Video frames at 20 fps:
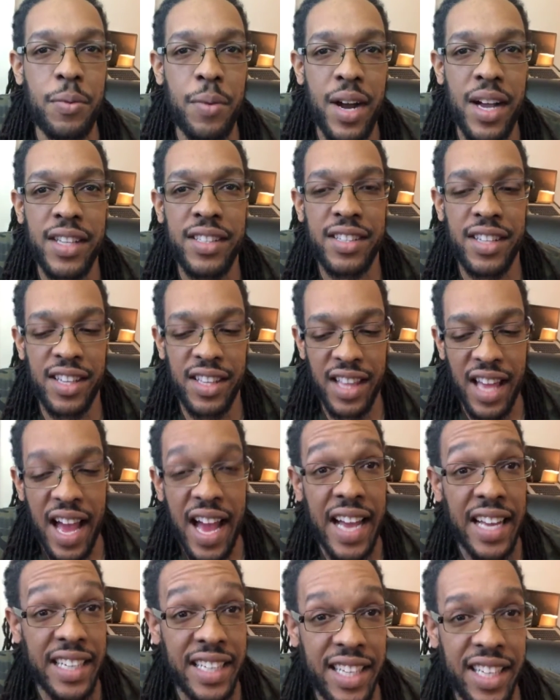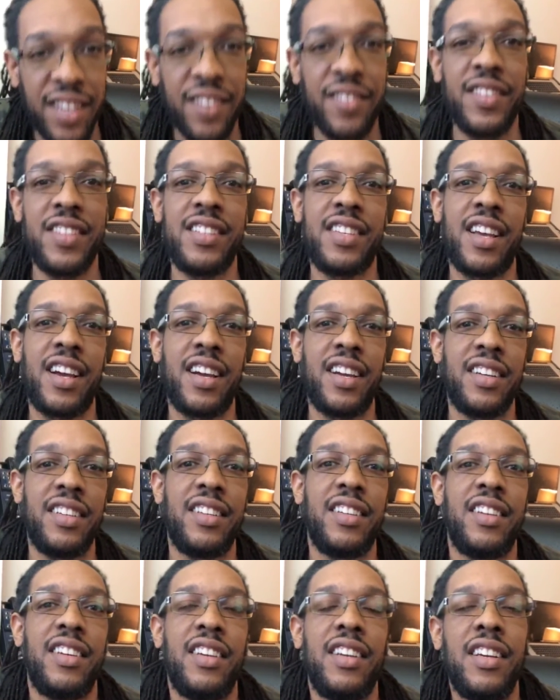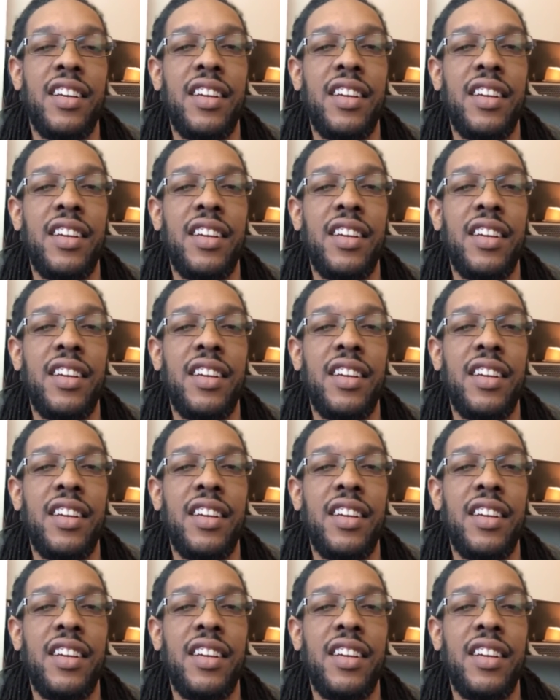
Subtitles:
why I say the idea of design,